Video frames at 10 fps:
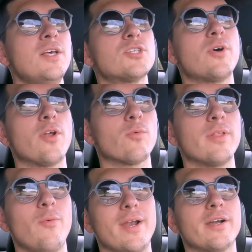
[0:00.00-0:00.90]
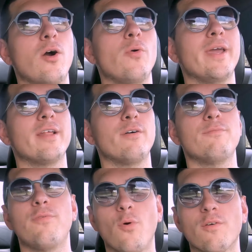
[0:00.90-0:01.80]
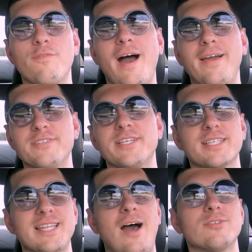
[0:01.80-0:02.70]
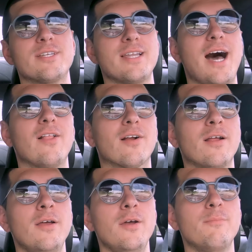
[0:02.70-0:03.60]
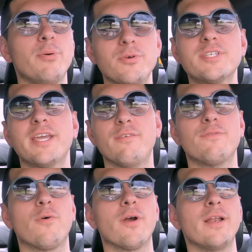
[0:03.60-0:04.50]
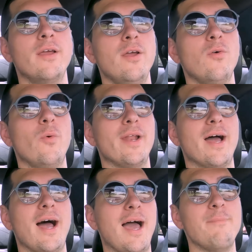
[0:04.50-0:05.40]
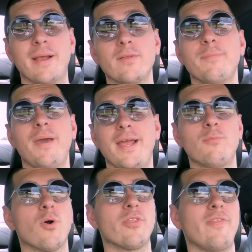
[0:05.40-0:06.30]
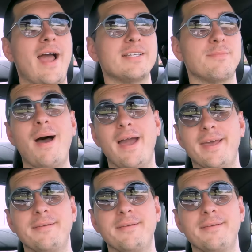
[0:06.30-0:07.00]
so I don't really wanna go get a four, five, six thousand dollar boost kit for it when uh, I barely paid more than that to buy it.